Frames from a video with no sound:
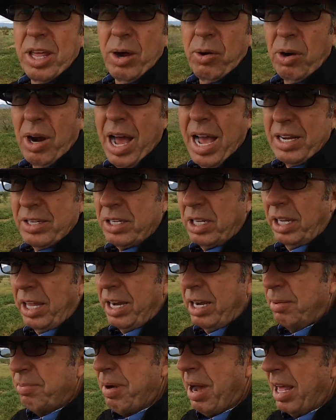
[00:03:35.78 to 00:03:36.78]
they were
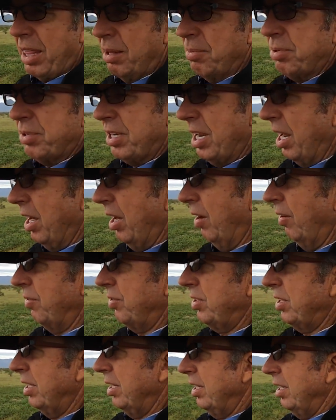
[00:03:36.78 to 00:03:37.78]
isolated by themselves,
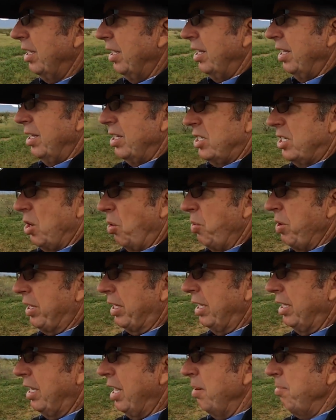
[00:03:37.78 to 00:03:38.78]
so we
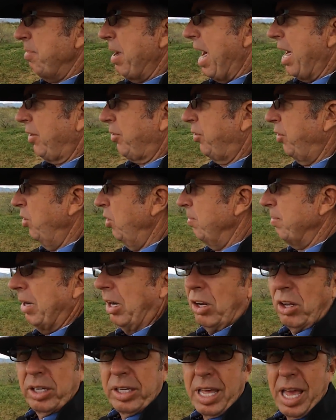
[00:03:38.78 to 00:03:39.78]
could get back through them
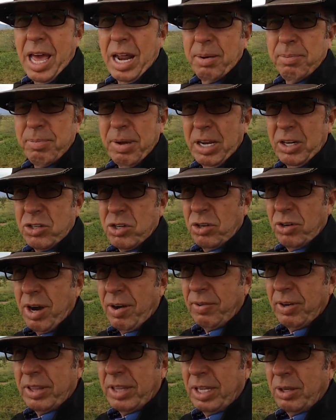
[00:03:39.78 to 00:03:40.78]
and look at them, make sure
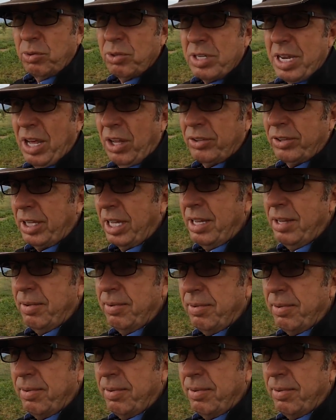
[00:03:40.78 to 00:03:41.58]
everything was healthy.